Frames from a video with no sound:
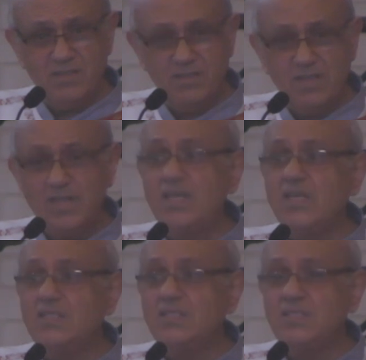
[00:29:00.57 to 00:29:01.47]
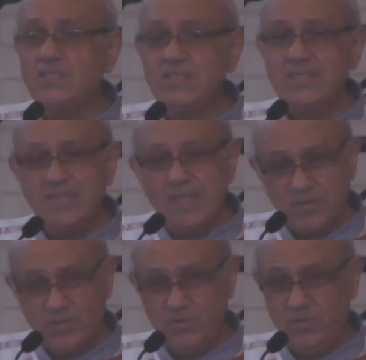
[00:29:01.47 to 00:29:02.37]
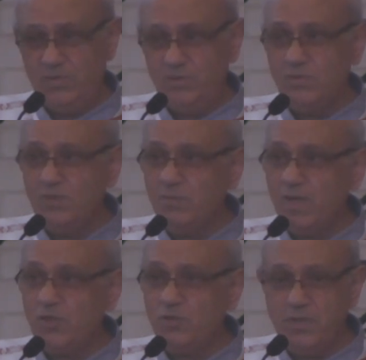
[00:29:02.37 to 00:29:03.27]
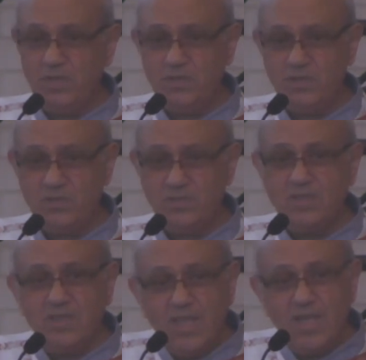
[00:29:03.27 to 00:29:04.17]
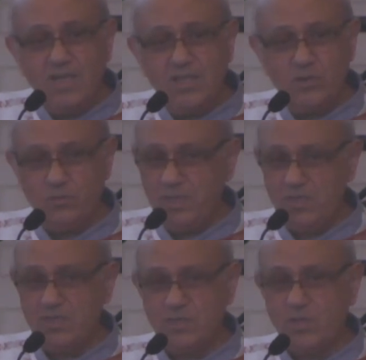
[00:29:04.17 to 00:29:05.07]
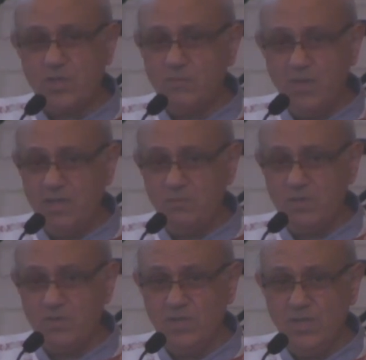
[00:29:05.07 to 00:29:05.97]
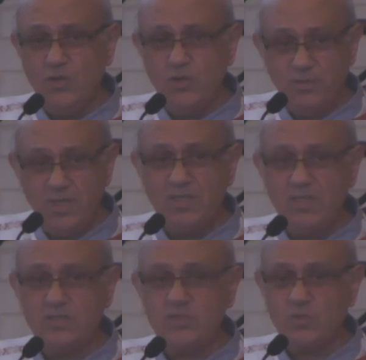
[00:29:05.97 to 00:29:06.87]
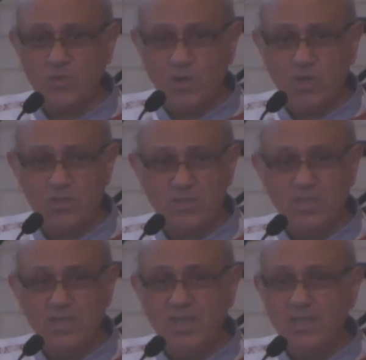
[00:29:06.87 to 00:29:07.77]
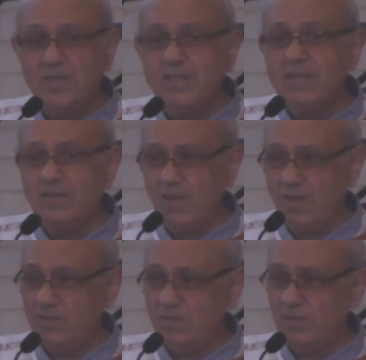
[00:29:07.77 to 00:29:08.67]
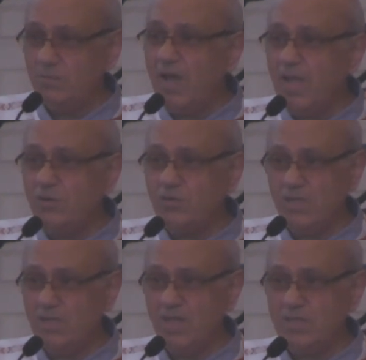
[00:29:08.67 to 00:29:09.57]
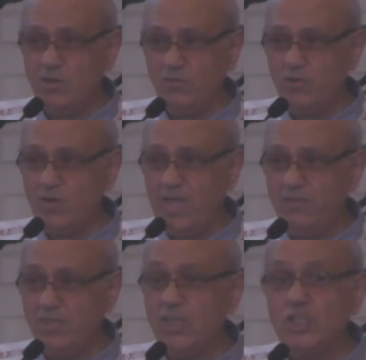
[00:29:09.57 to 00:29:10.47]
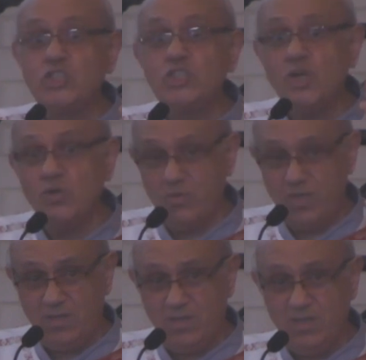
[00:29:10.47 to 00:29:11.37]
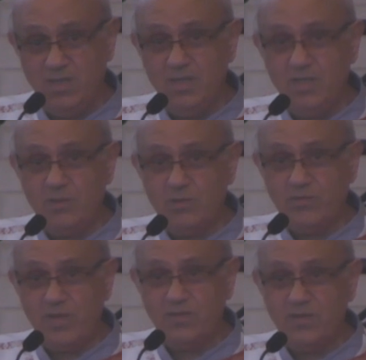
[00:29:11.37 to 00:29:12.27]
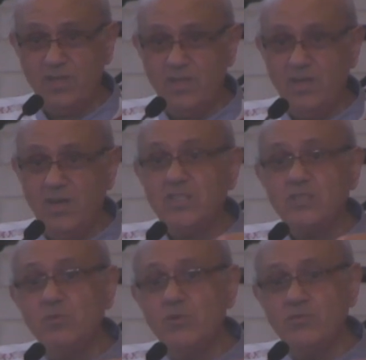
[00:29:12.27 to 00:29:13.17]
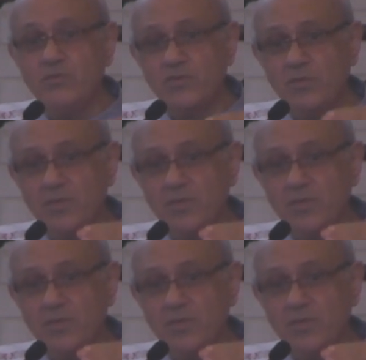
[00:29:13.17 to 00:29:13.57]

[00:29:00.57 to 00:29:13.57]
is tested by obedience, daily obedience to the commandment, obedience to God in the details, minor details of your life, is showing your faith. Let's move from the